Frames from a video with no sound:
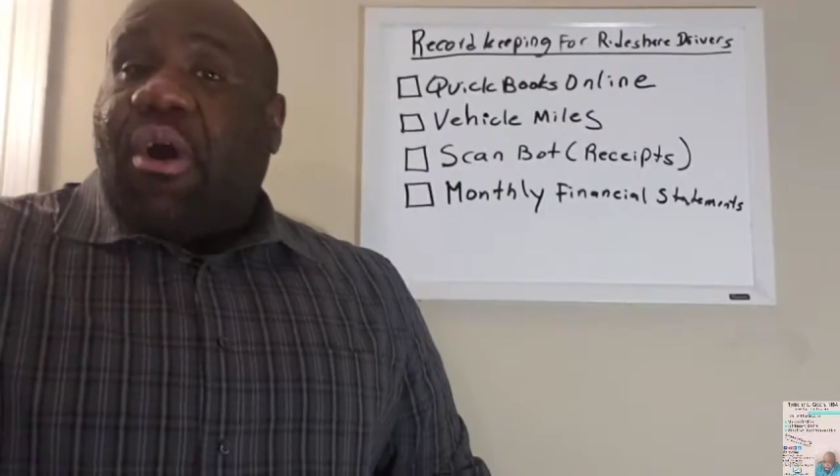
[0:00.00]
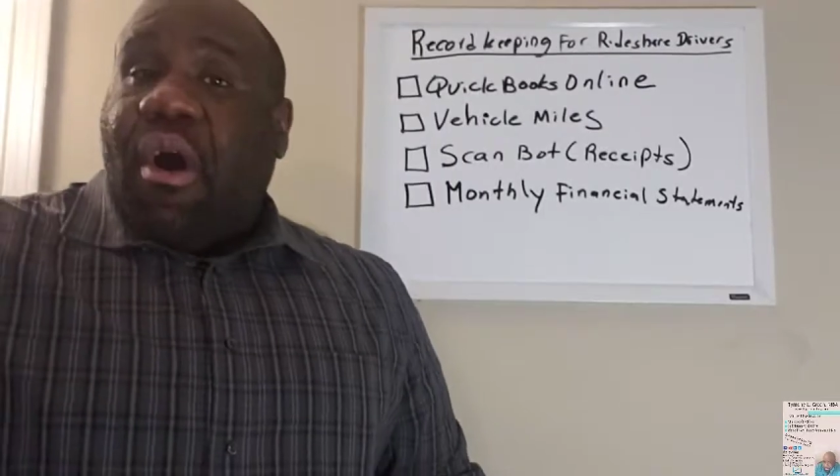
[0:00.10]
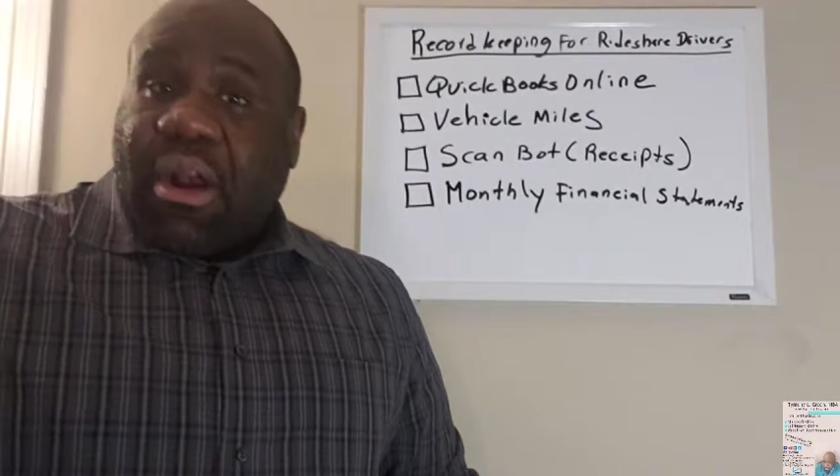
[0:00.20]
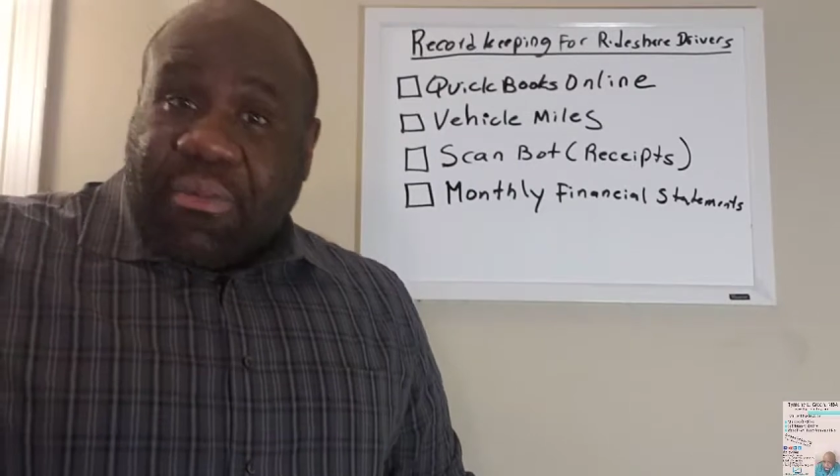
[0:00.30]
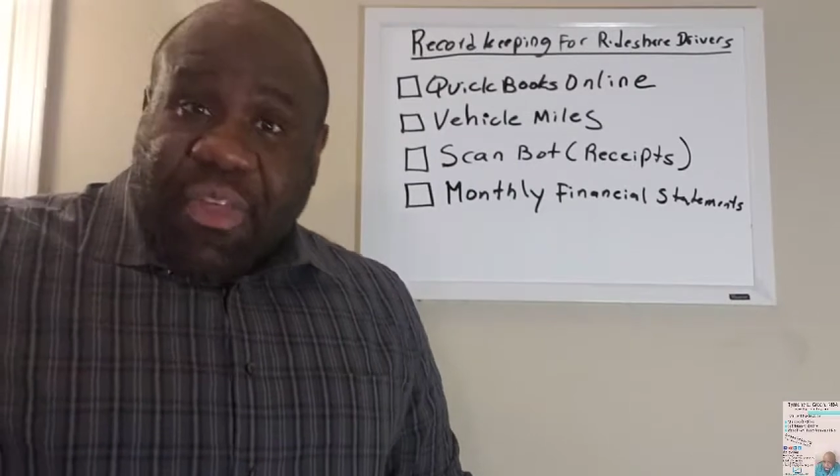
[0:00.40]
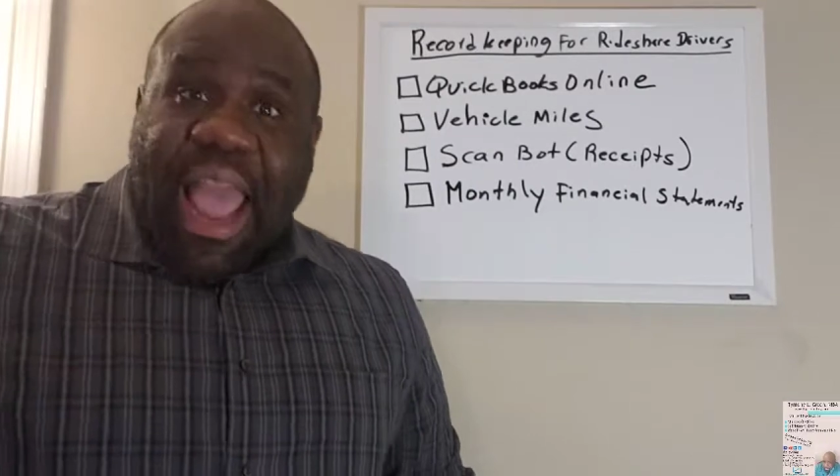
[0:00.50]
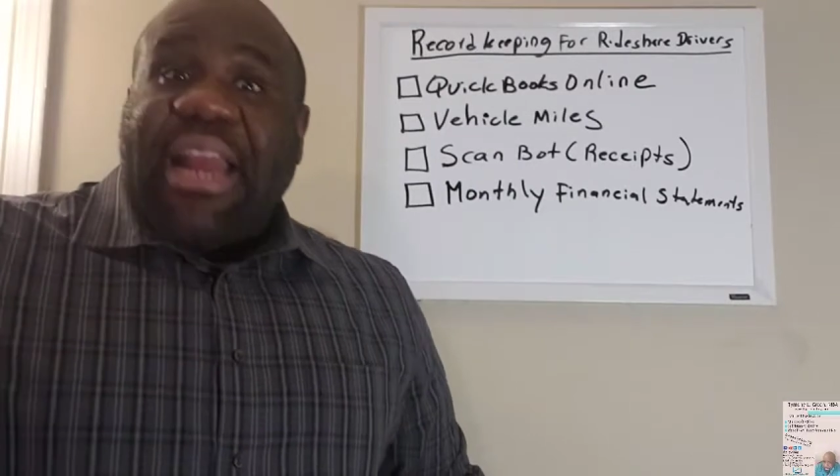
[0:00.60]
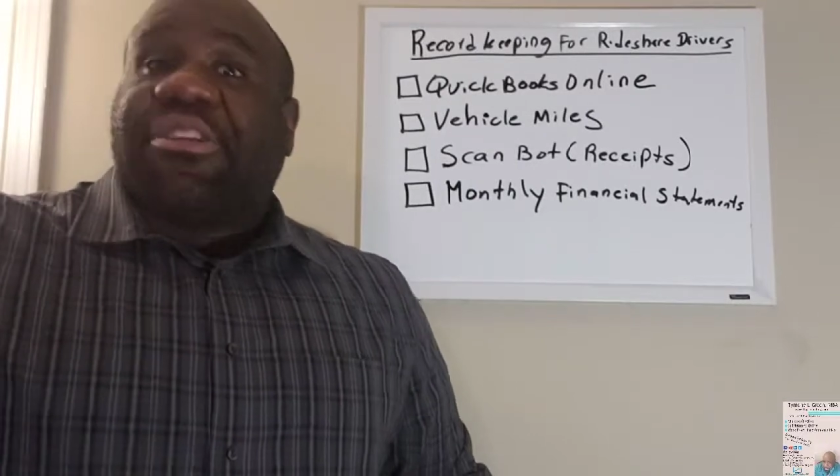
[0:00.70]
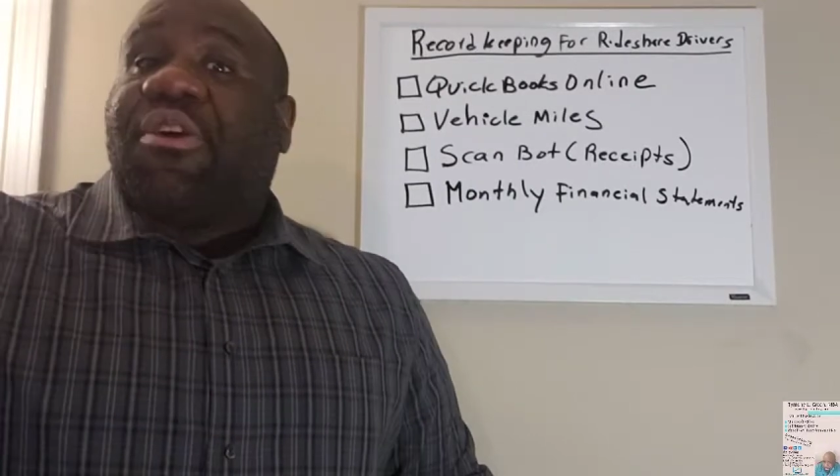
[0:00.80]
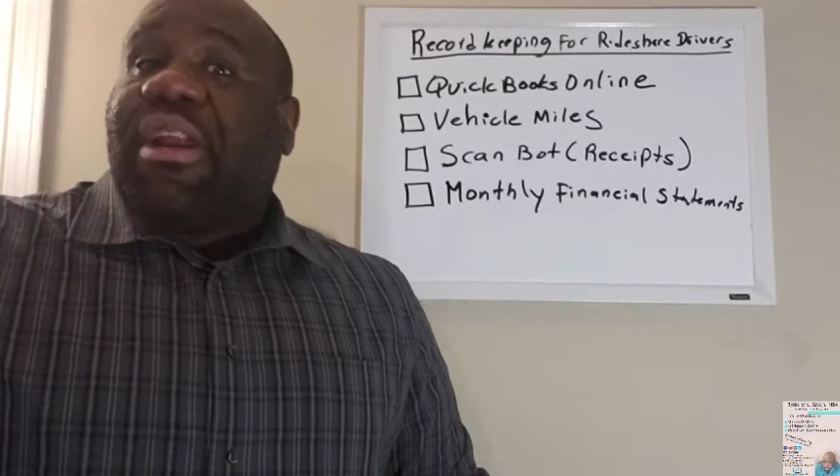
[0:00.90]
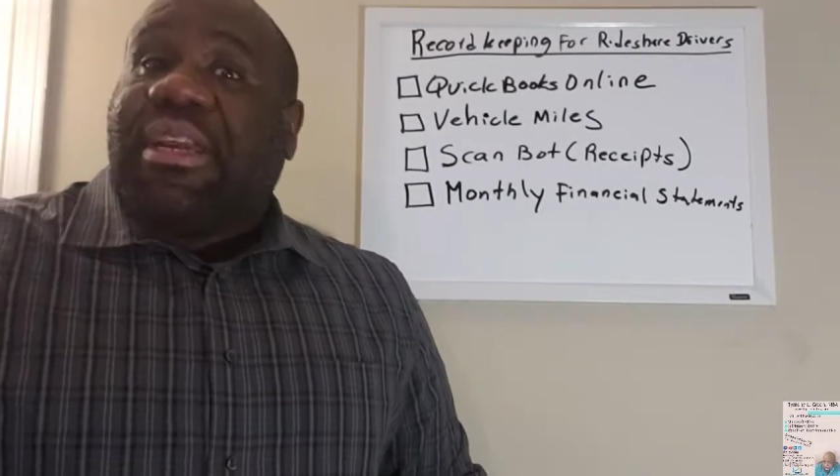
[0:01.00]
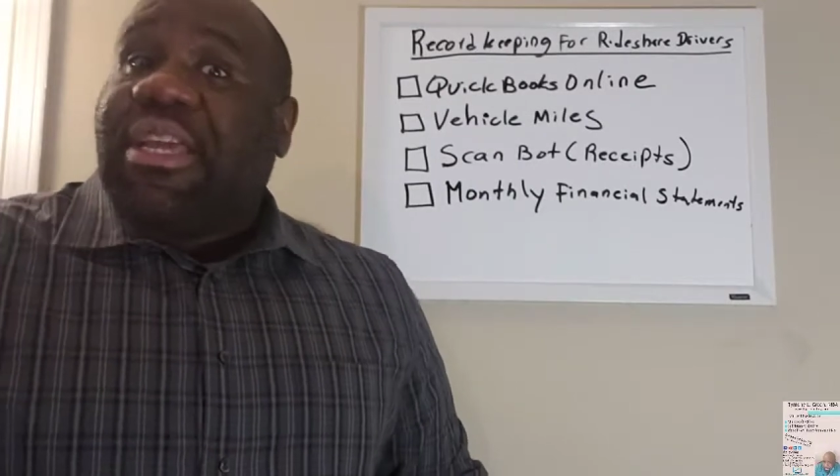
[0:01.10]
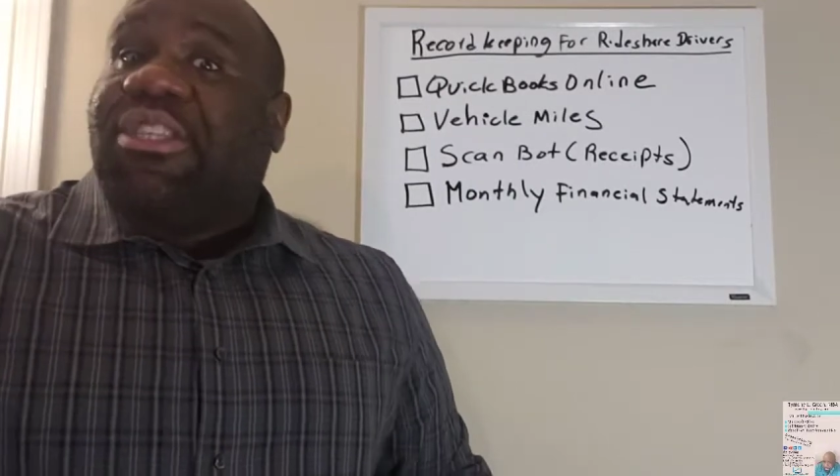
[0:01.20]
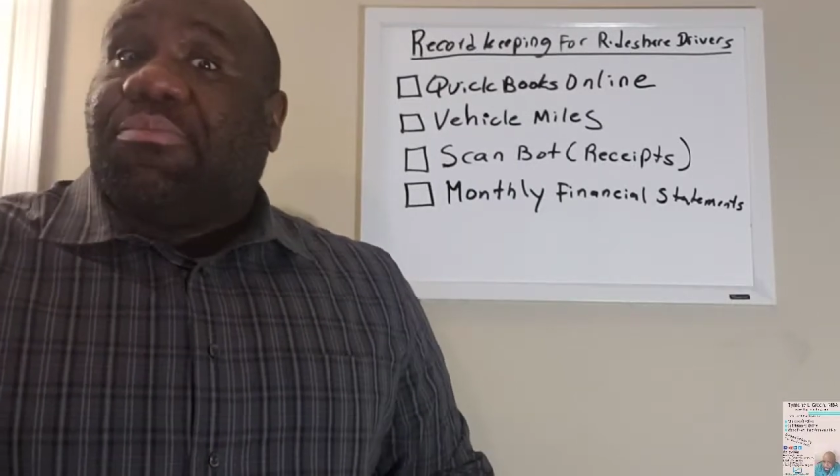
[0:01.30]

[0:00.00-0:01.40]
all of that is going to need